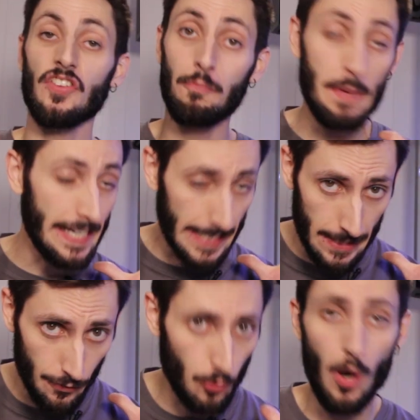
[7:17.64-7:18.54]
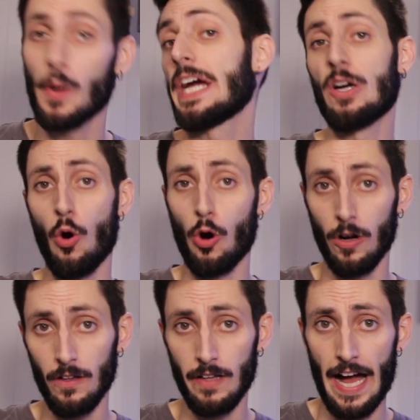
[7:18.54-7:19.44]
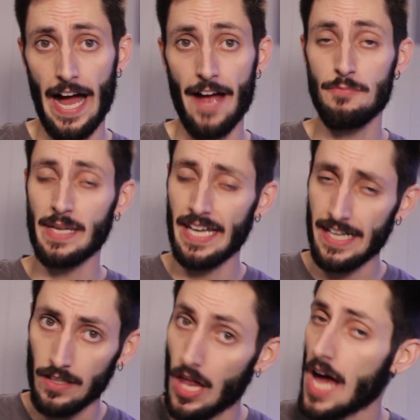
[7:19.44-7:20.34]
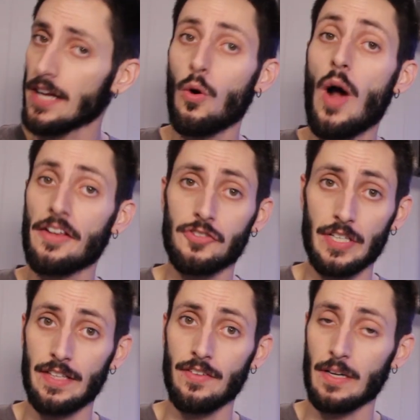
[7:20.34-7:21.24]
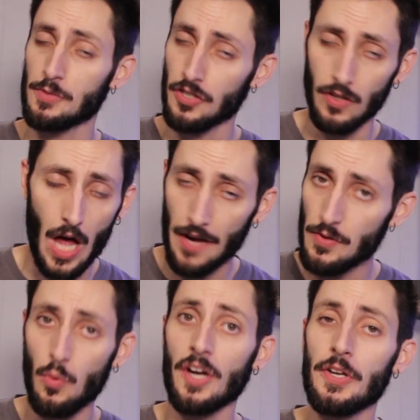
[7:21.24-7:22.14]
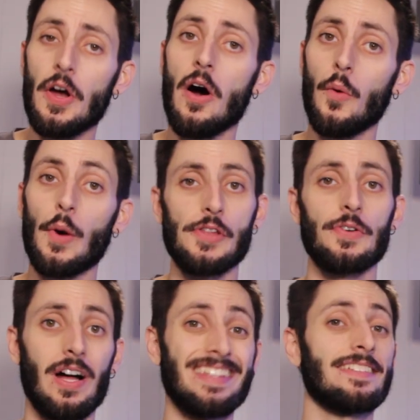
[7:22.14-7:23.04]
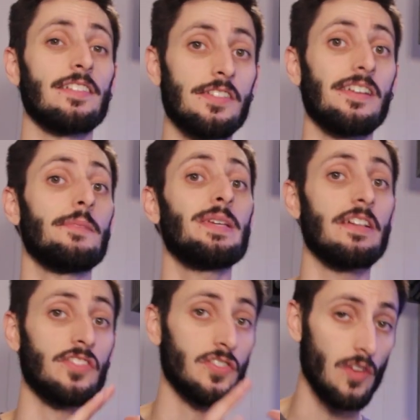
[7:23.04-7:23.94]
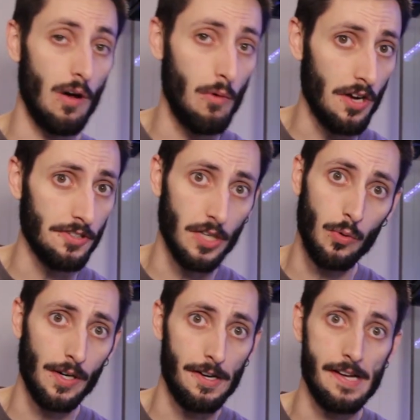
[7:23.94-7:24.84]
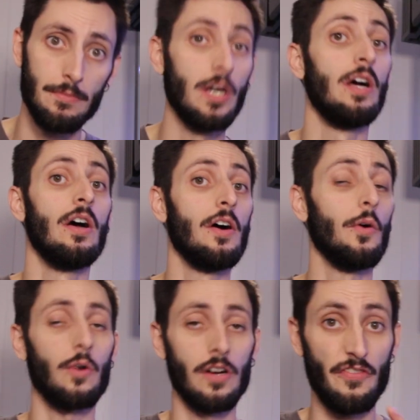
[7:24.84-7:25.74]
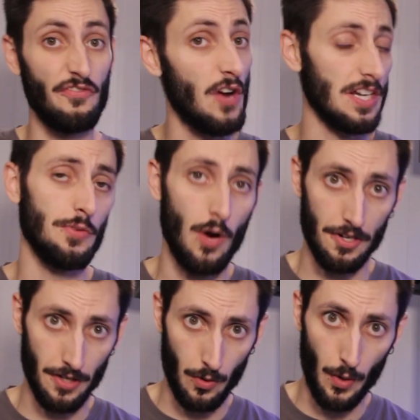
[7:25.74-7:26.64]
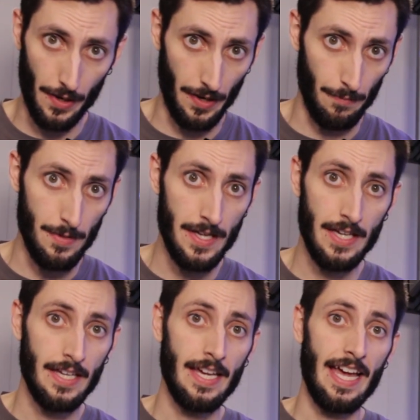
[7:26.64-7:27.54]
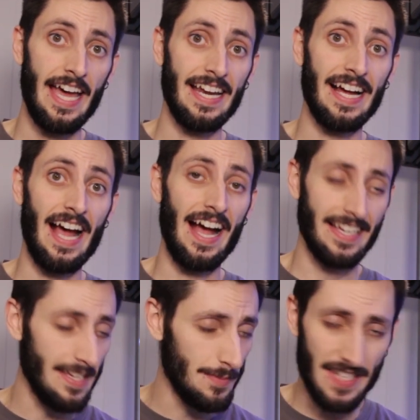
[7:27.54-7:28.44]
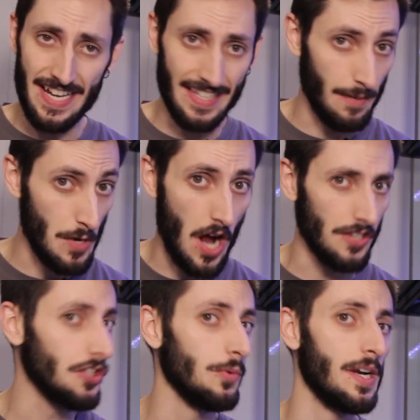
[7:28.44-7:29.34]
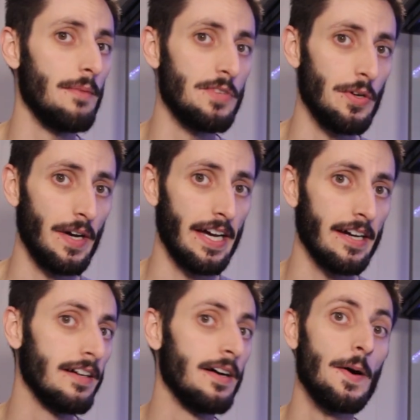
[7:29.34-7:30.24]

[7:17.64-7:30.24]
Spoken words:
speaking of growing coral, I've been getting a lot of questions, and I'm sure a lot of you want to know whether or not this is going to be a saltwater aquarium or a freshwater aquarium. And I keep saying that I'm not sure what I'm doing,